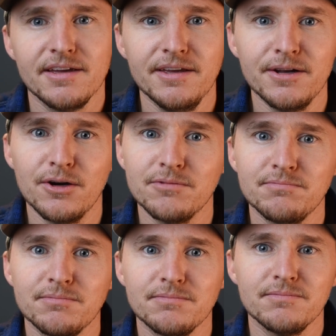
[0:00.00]

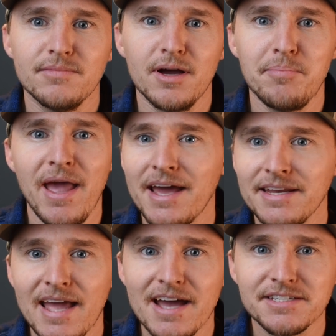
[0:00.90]
a
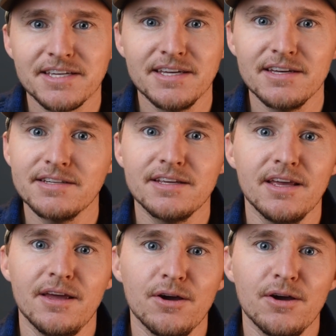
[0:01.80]
pan gasket